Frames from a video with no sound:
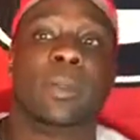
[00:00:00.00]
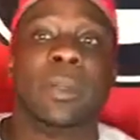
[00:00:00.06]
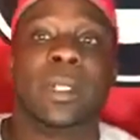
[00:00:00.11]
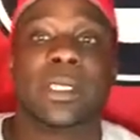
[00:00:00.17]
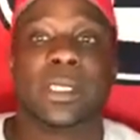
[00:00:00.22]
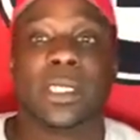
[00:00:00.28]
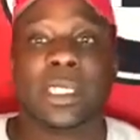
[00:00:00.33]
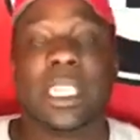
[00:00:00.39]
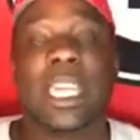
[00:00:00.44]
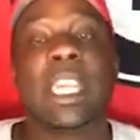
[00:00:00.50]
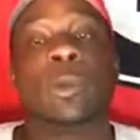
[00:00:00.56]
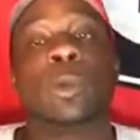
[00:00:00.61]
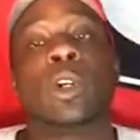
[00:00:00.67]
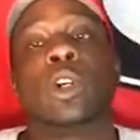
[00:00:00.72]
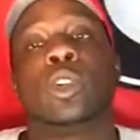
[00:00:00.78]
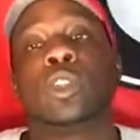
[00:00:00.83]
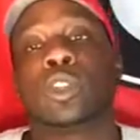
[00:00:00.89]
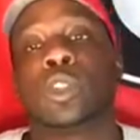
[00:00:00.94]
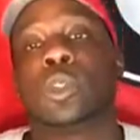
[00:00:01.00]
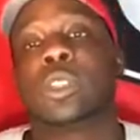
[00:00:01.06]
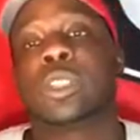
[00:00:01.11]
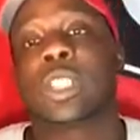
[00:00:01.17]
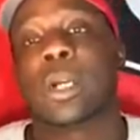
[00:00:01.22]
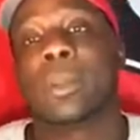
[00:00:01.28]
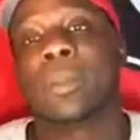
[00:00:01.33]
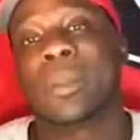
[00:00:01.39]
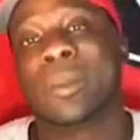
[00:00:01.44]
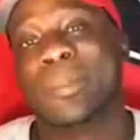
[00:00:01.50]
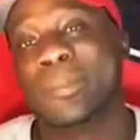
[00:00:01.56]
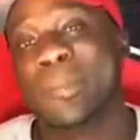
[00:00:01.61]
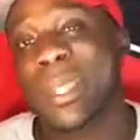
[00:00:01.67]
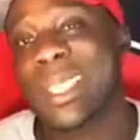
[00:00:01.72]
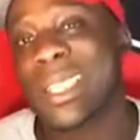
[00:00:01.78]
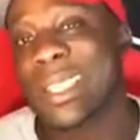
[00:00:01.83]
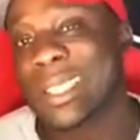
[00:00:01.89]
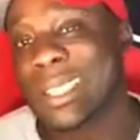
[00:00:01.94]
But today we're gonna do something a
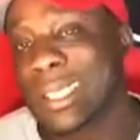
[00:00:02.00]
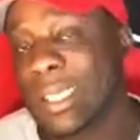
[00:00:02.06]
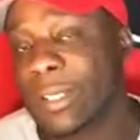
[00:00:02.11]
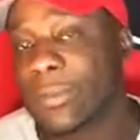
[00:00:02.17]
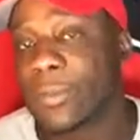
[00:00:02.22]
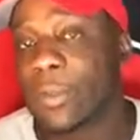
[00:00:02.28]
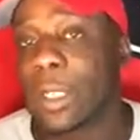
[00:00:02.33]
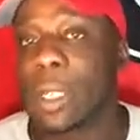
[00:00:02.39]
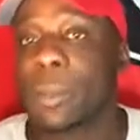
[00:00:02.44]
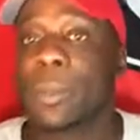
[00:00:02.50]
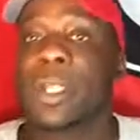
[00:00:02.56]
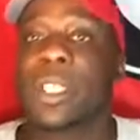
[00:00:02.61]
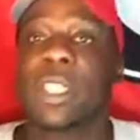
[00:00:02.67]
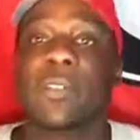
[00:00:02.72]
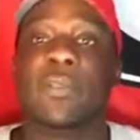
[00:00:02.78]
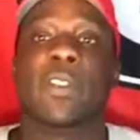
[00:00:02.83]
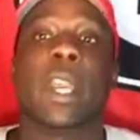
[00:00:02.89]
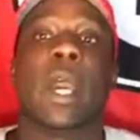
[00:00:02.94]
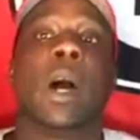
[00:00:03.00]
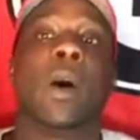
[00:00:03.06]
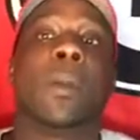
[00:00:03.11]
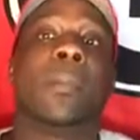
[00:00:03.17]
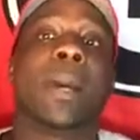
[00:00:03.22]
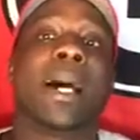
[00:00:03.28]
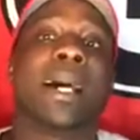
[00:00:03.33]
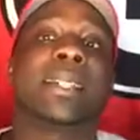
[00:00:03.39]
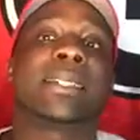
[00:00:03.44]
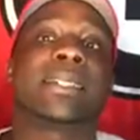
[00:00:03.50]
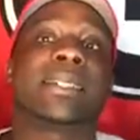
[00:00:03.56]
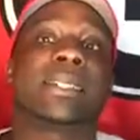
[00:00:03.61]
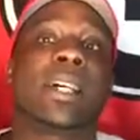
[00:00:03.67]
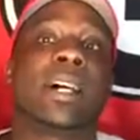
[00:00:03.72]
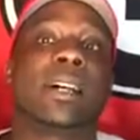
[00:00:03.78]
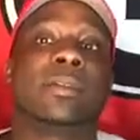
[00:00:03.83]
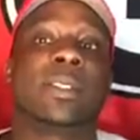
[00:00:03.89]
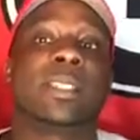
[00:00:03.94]
bit different. I'm gonna give y'all my
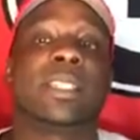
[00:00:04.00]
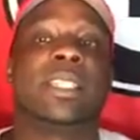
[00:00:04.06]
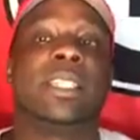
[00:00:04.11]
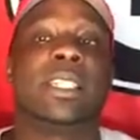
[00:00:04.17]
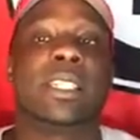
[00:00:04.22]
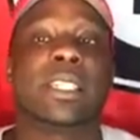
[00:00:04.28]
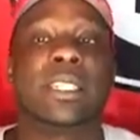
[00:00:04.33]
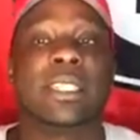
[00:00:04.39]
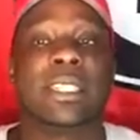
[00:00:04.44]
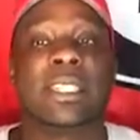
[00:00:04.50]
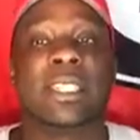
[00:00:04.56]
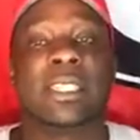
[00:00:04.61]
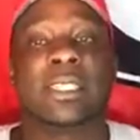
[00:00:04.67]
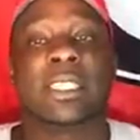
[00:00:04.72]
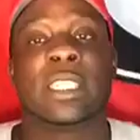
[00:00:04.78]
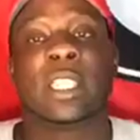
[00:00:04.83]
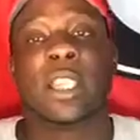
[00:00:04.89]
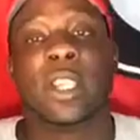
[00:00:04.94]
top 10 list